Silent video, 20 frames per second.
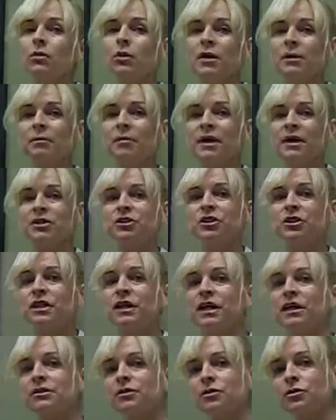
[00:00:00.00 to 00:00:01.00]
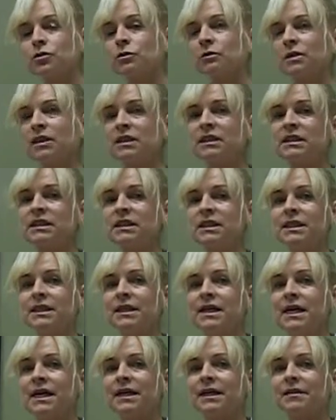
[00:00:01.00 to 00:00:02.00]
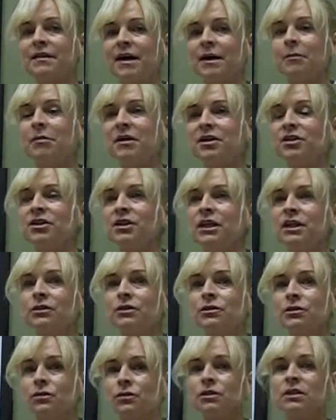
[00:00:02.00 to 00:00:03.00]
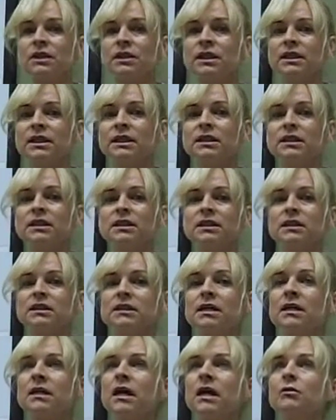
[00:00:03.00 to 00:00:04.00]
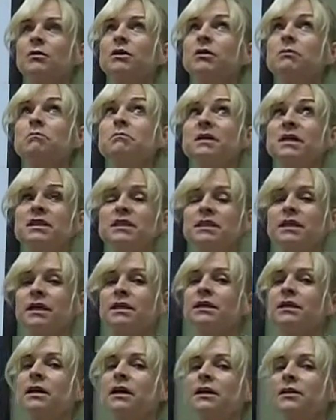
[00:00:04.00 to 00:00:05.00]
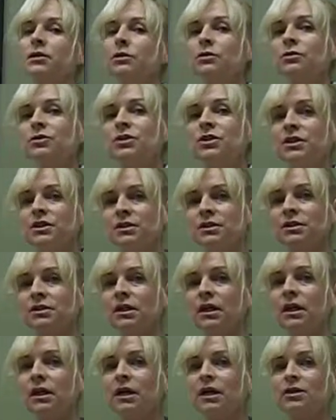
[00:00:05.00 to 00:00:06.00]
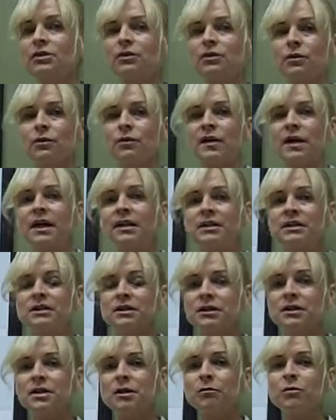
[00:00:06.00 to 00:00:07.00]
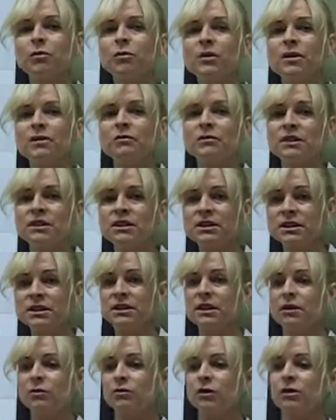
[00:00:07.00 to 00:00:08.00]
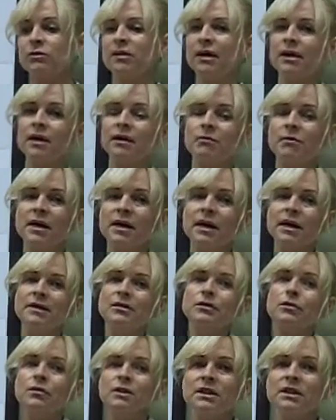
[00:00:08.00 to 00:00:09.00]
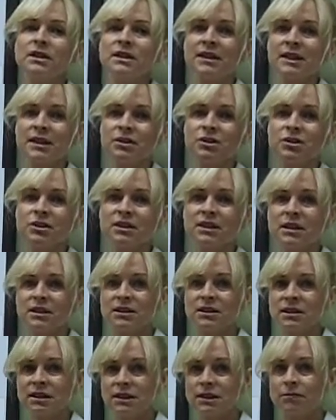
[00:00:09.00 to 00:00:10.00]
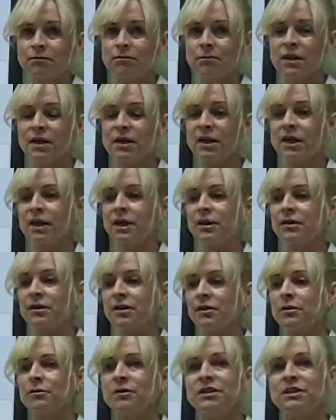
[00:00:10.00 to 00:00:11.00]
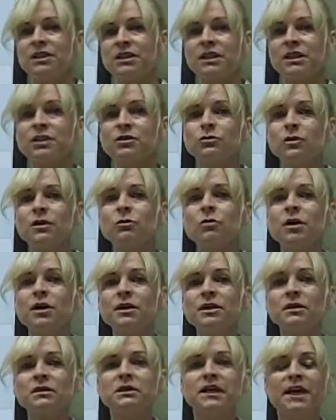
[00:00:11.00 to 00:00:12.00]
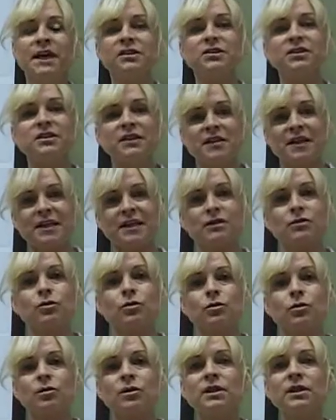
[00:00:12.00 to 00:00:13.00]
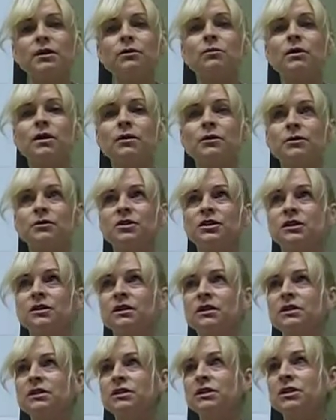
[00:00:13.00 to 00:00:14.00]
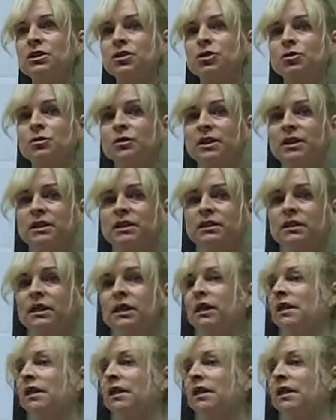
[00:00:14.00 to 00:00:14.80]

what patient A is normally sitting at, and that patient has early kidney disease, and I would miss that diagnosis. So that's the number one reason that we recommend early detection testing. The other reason is we want to catch things early while they're still easy to treat.